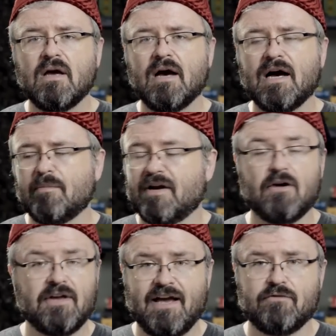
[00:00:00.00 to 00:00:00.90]
Uh, but I
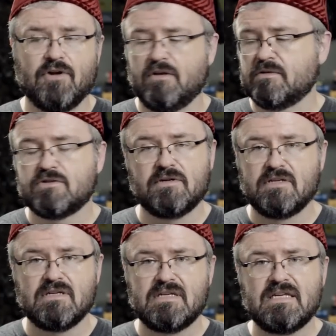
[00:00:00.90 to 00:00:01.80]
already have one of those, so I
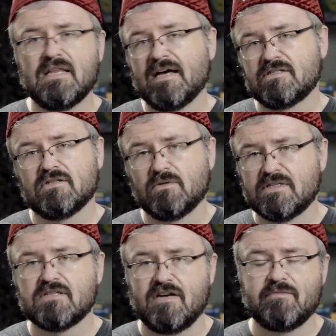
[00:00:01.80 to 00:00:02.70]
didn't need that, so it
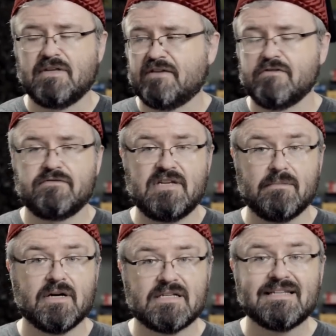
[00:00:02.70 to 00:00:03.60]
saved me like 15
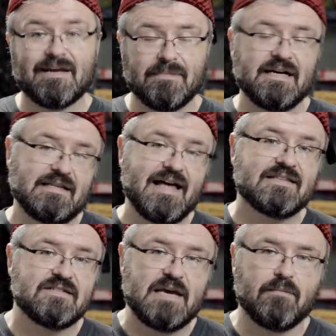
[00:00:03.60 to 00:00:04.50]
bucks not buying that
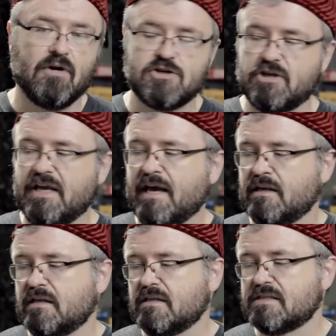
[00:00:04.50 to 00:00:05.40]
same brush again
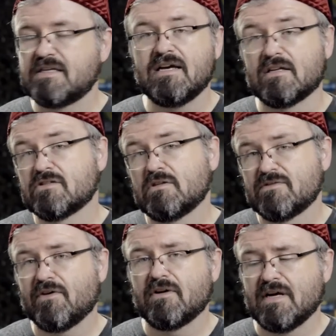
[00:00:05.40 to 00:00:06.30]
in this kit. So that was
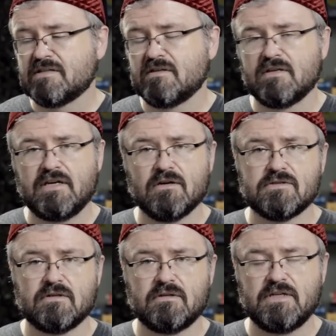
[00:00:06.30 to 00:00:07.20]
very nice of the Gears,
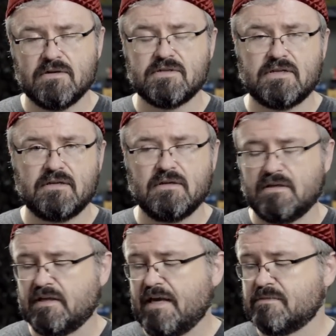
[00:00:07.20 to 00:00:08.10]
gears and,
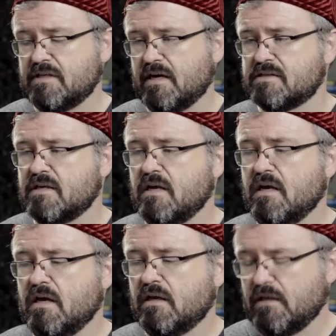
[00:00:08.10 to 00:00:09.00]
and Games guys.
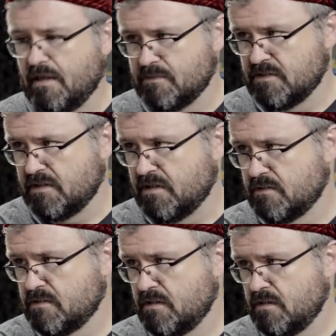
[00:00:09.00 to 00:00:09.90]
Games and
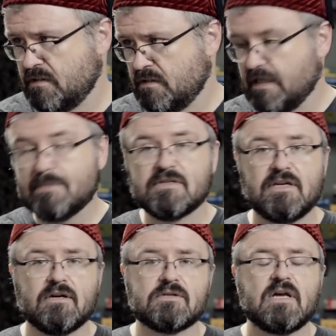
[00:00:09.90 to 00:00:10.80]
Gears? Games and
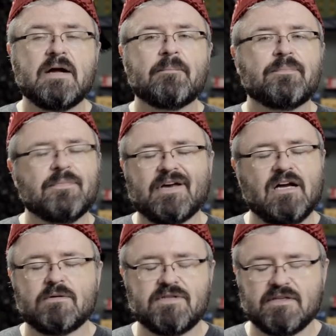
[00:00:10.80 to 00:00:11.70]
Gears. I
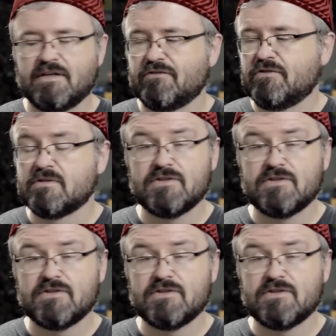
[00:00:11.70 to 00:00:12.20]
always get that confused.